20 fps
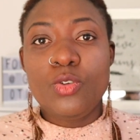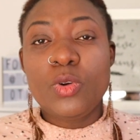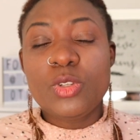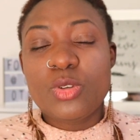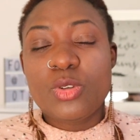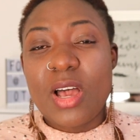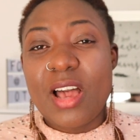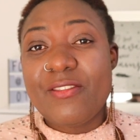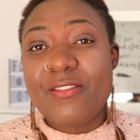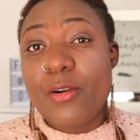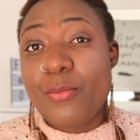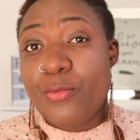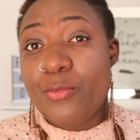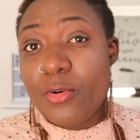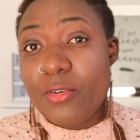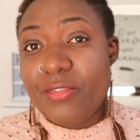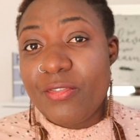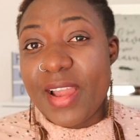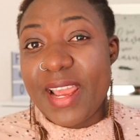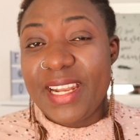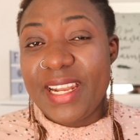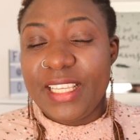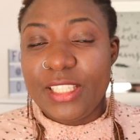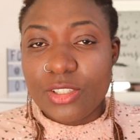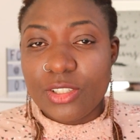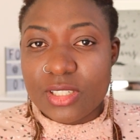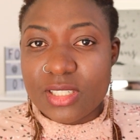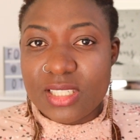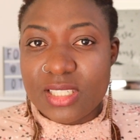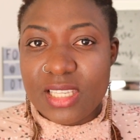You want to have your profile in
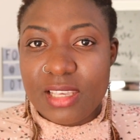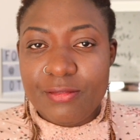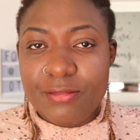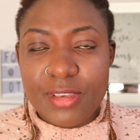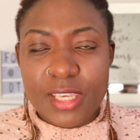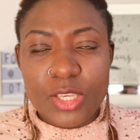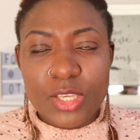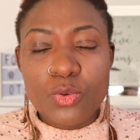your CV.